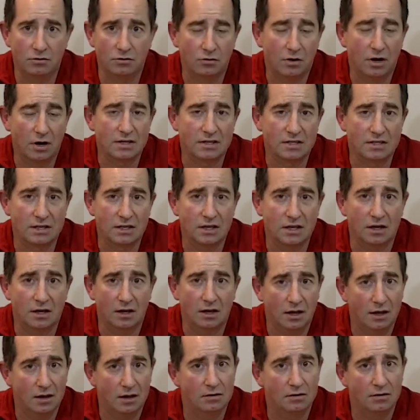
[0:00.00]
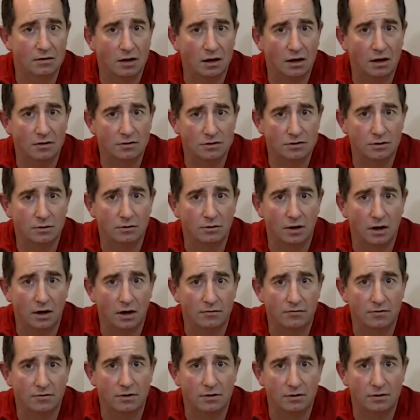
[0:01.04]
dry skin and also
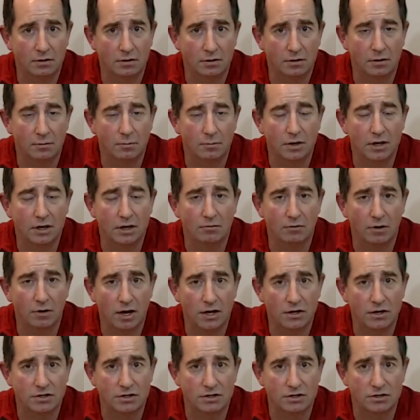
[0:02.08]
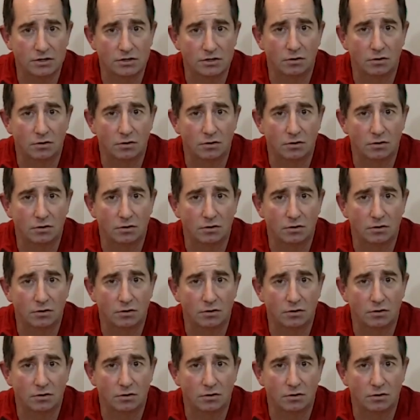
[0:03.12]
often many rashes.